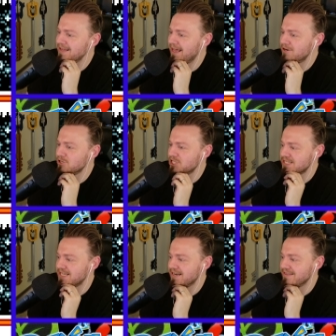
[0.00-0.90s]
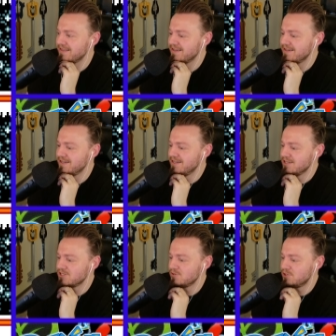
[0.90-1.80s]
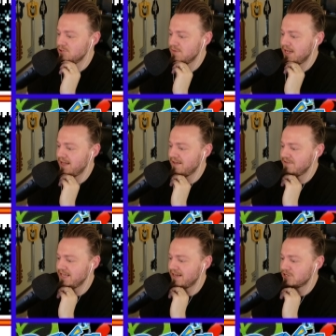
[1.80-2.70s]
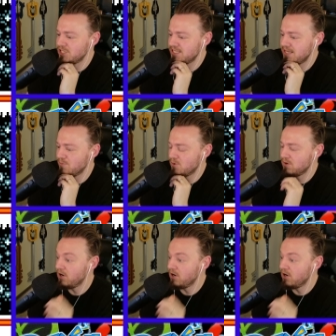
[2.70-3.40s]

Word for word: energies to anything. So, do you not have any energies anymore?